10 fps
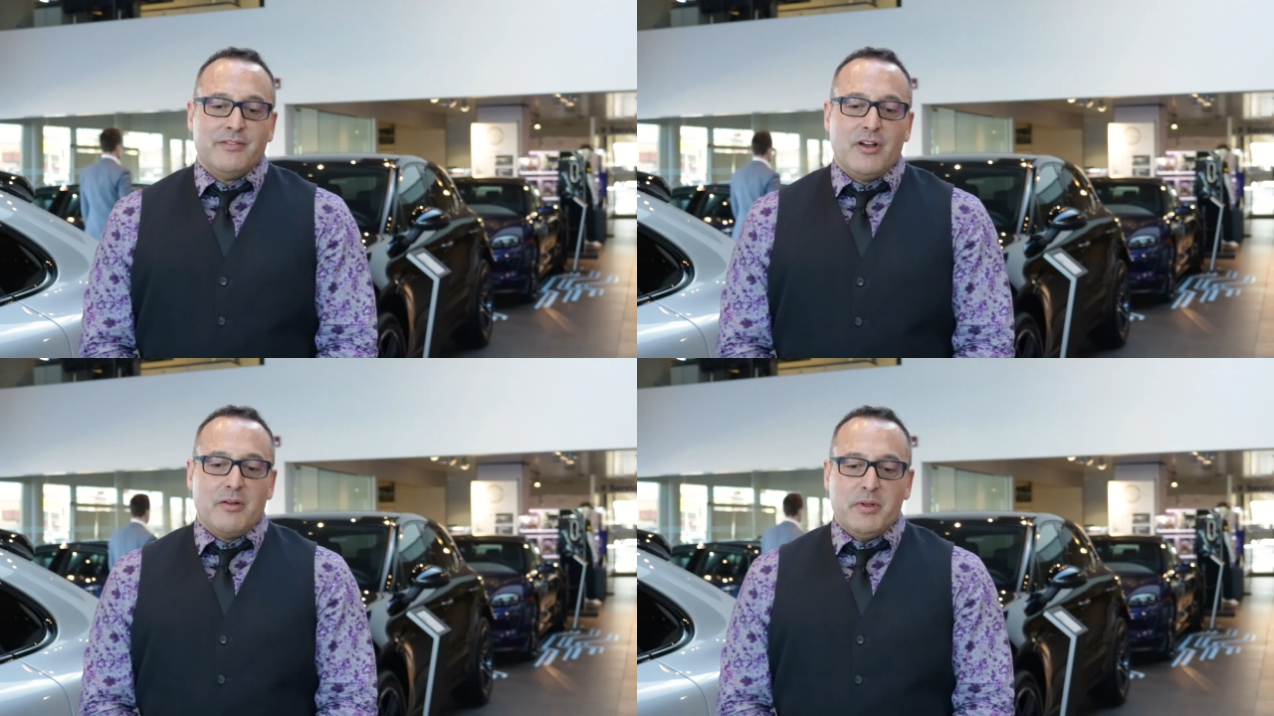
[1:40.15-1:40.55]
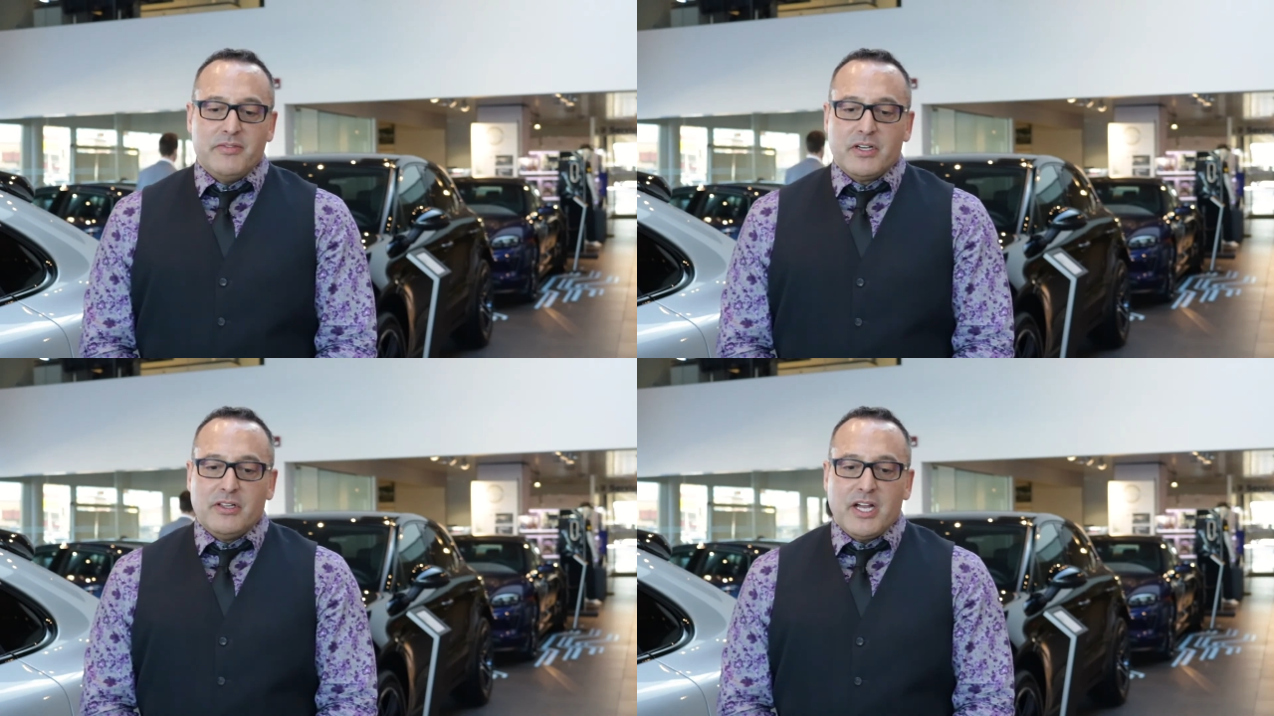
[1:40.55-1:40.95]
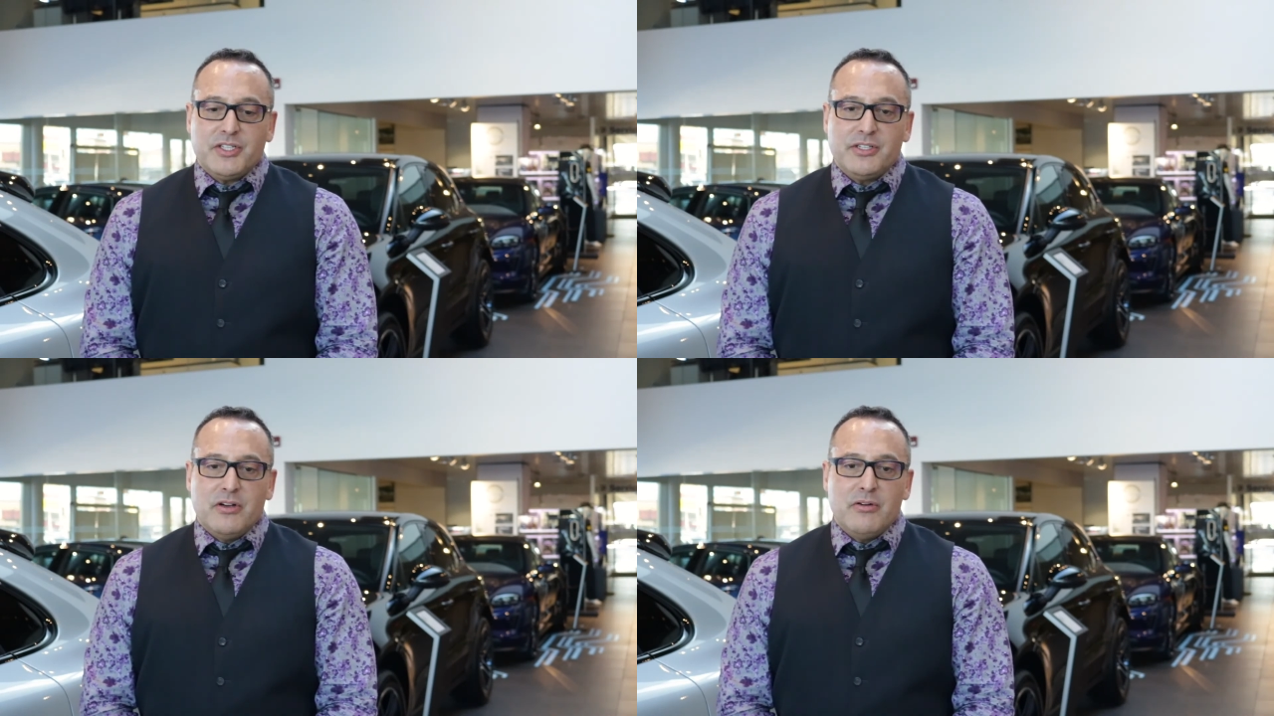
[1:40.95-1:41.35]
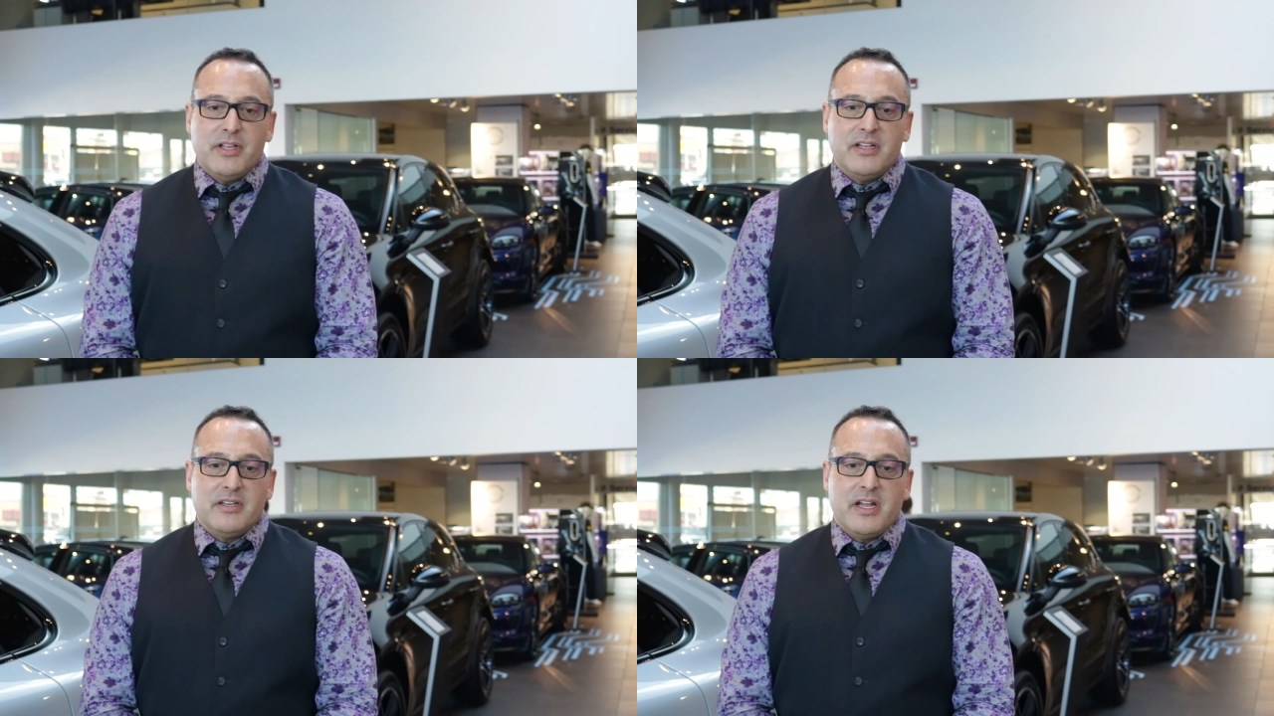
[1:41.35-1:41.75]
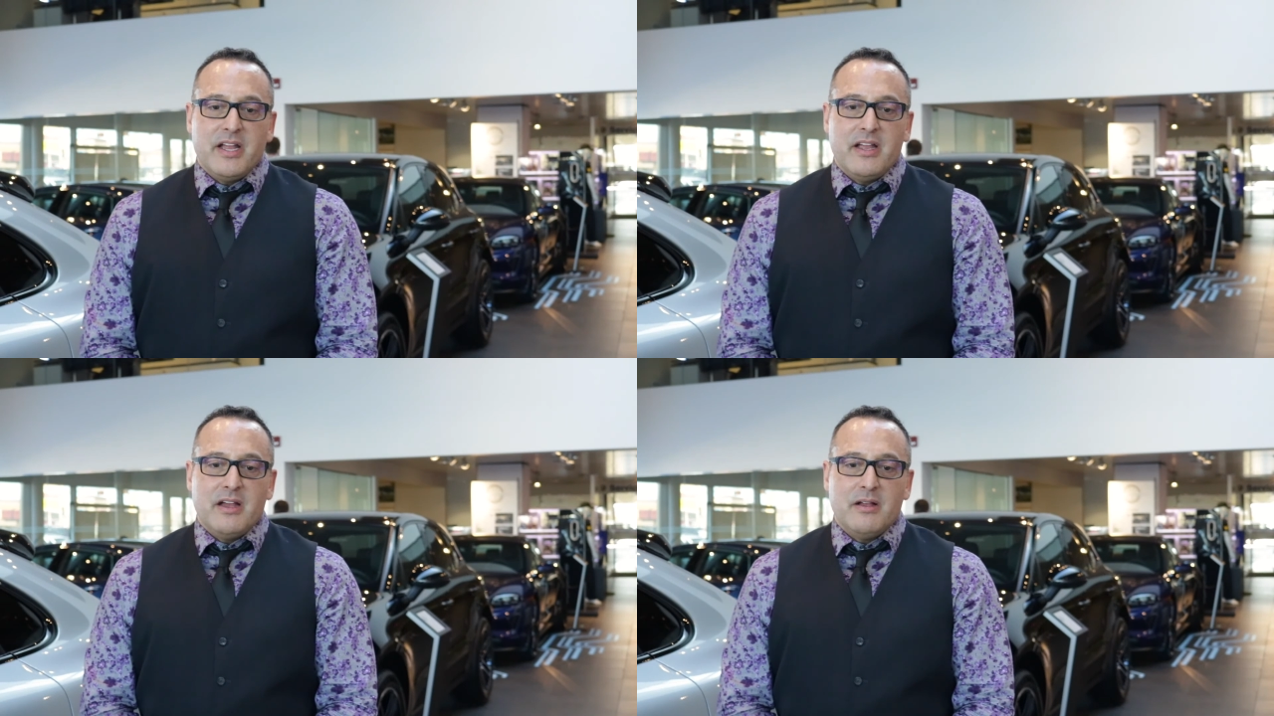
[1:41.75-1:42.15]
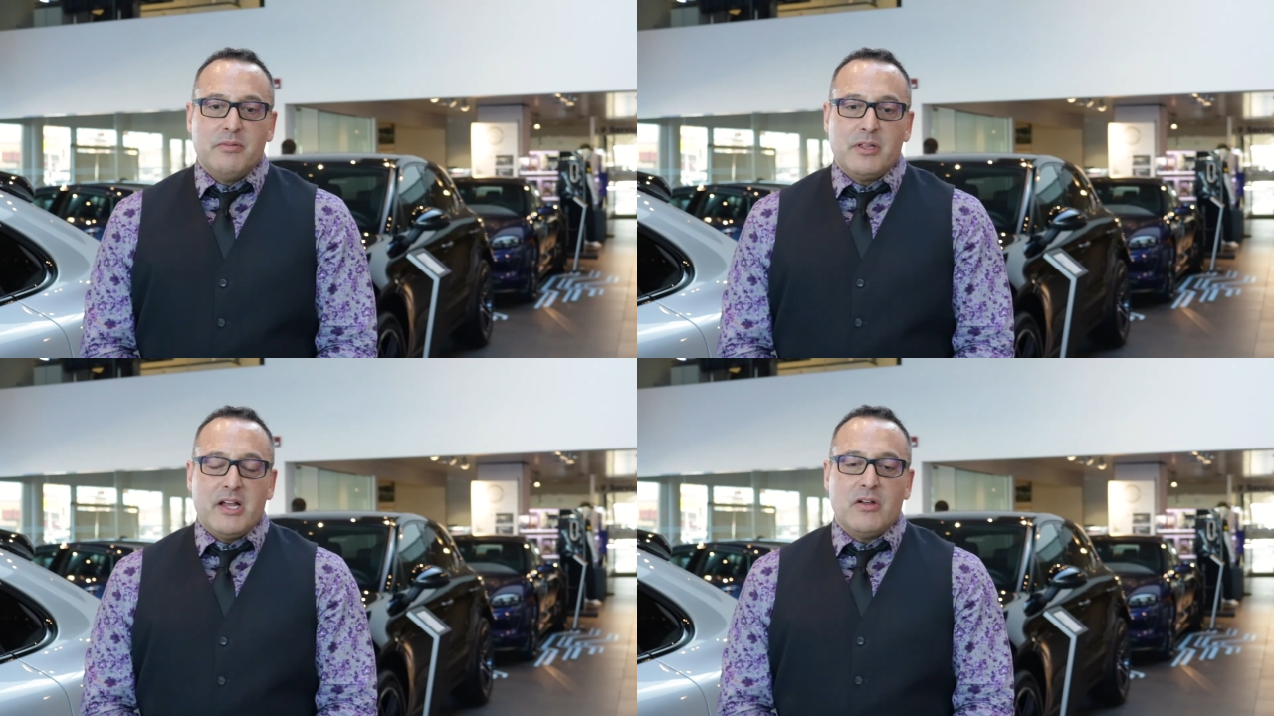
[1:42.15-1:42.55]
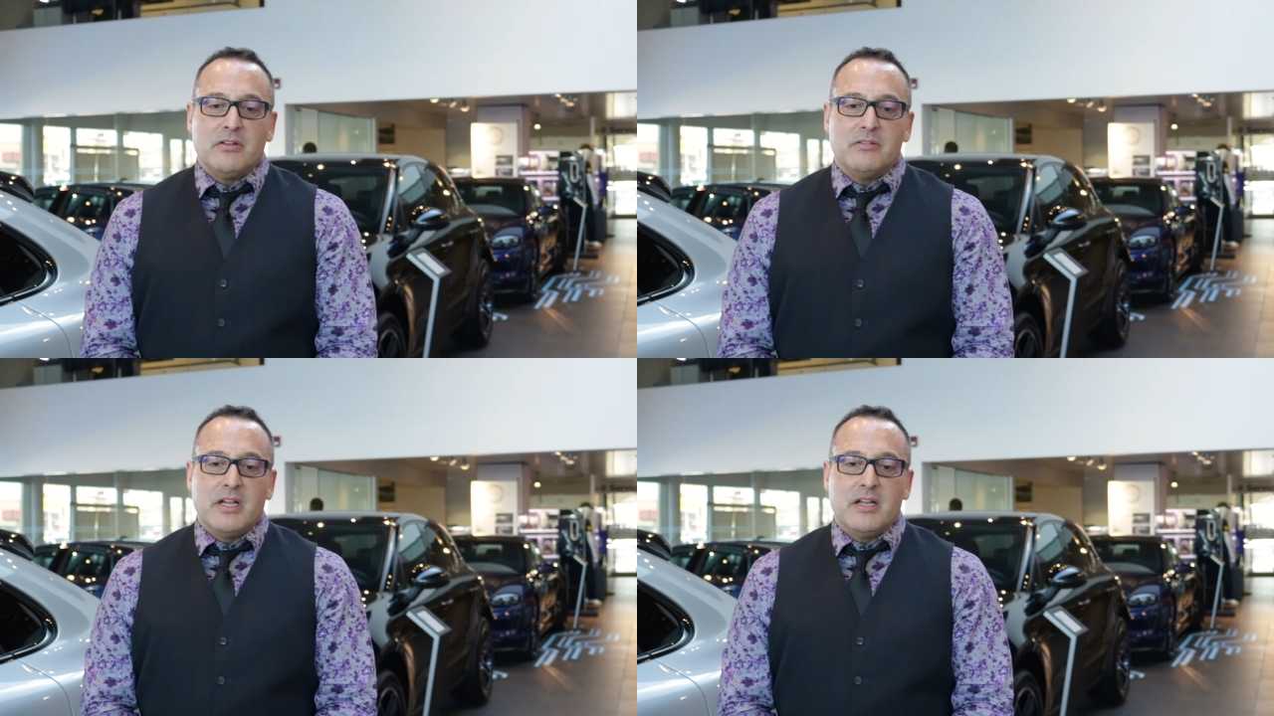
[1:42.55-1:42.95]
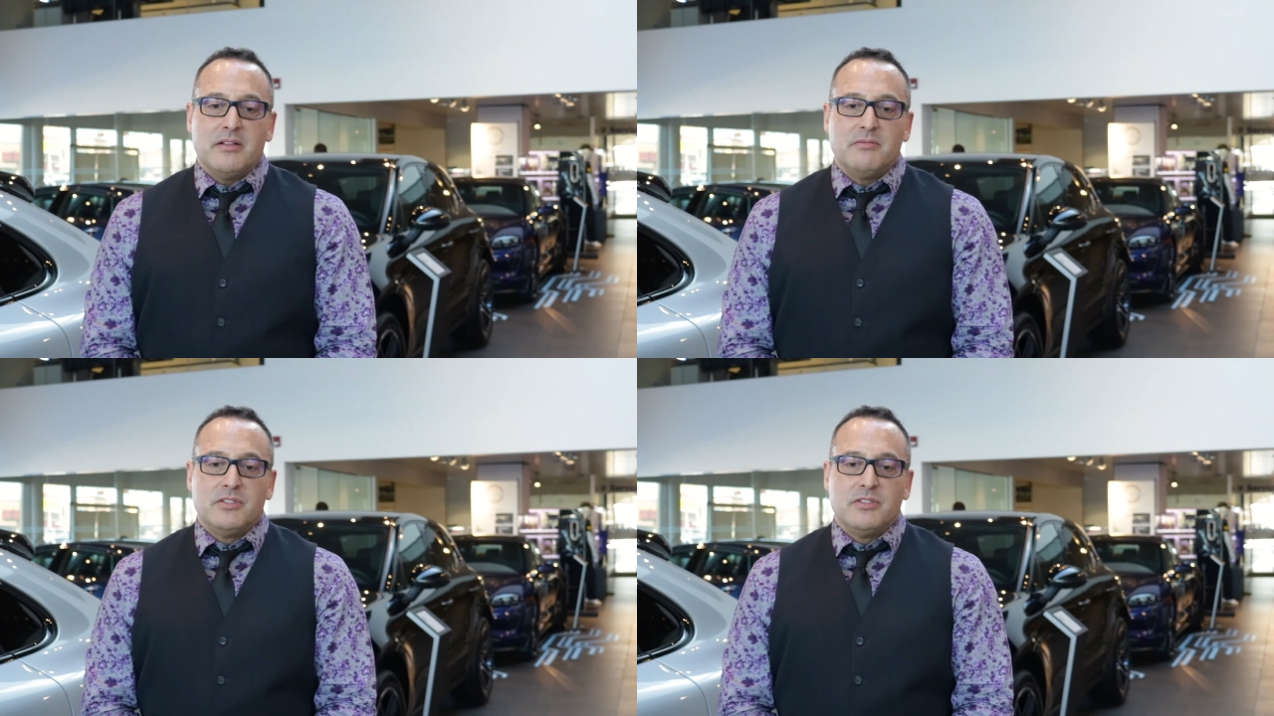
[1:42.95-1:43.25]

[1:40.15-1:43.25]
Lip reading: Got a bit of a collection going and I plan on